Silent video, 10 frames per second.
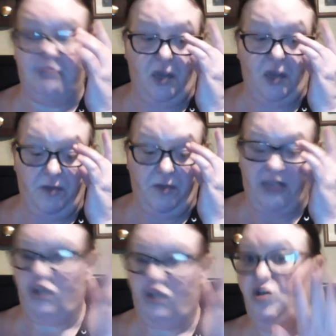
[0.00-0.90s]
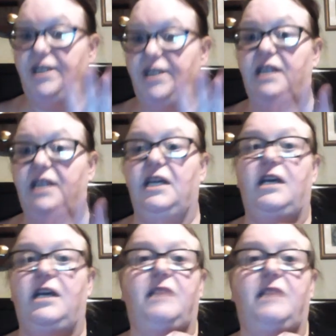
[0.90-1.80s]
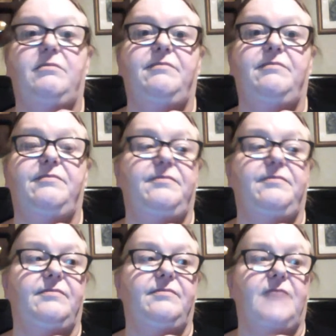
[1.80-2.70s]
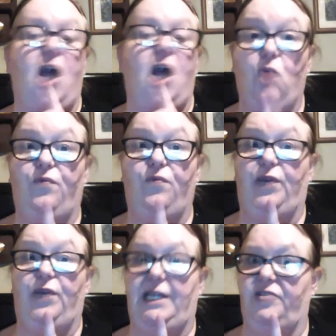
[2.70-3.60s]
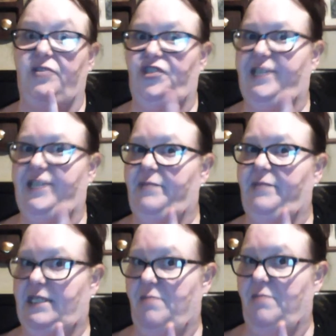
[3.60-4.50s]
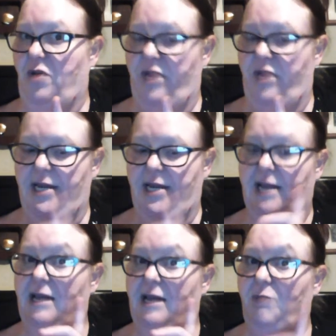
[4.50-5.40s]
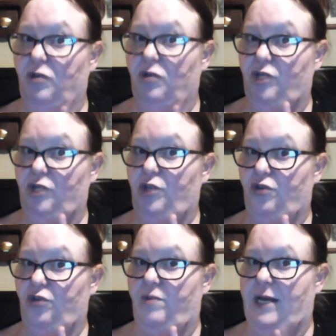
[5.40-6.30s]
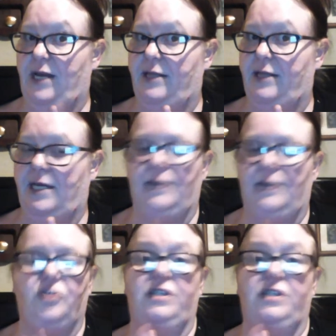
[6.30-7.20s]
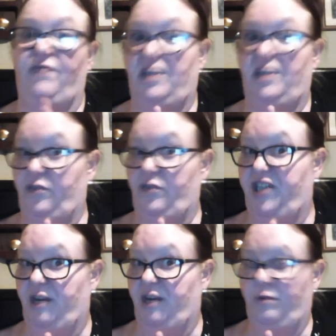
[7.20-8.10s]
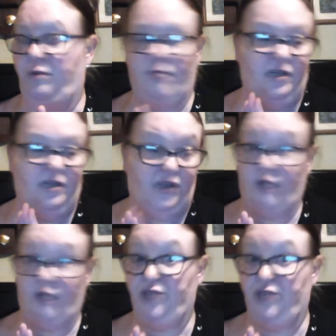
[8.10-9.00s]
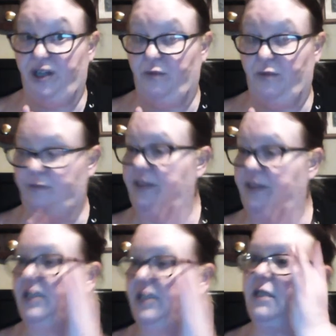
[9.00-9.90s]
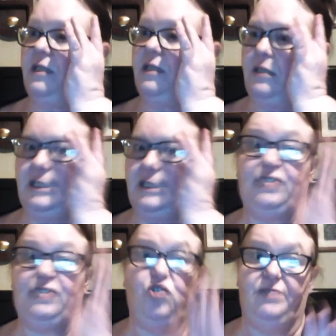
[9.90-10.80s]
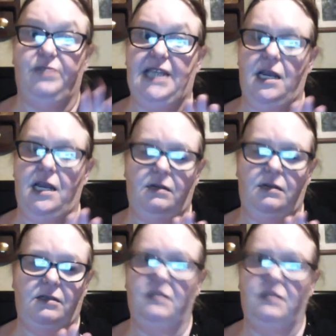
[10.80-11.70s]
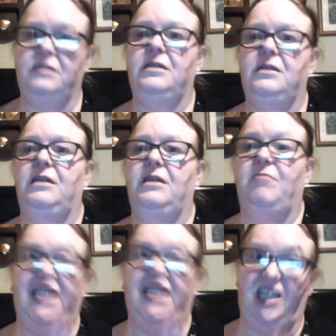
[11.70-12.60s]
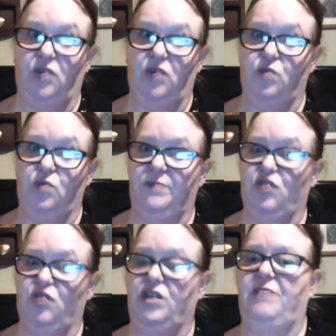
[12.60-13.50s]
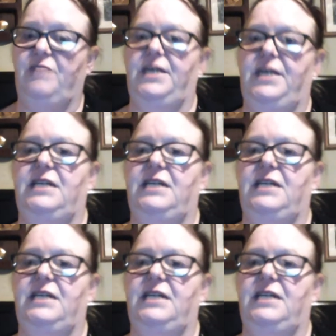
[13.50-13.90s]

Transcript: I hope you've enjoyed it. Hopefully you'll see me tomorrow. Now, I'm not too sure about that because if you know, you know, and if you don't, you don't. That's all I'm saying. My lady knows what I'm talking about.